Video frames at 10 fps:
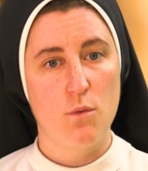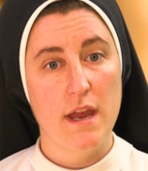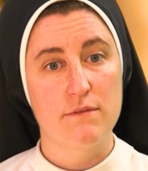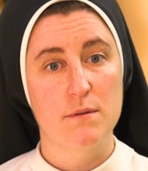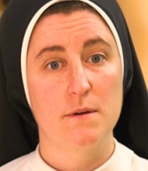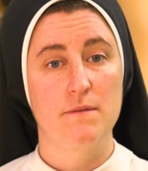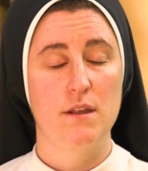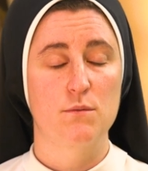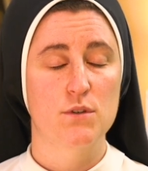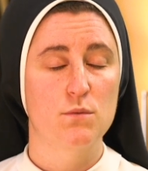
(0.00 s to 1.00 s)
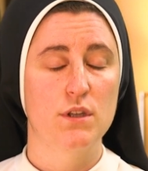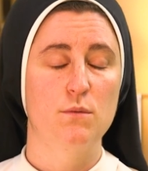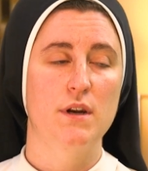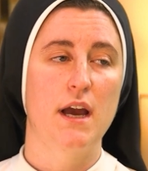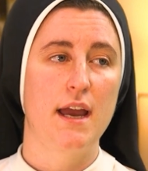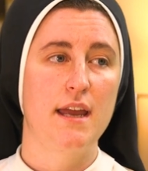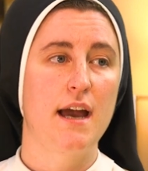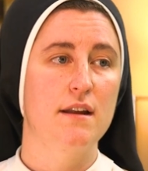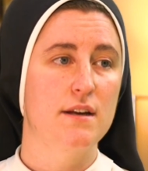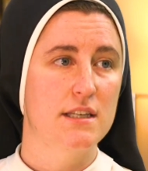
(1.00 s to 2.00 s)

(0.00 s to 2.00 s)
away from the faith was really when I had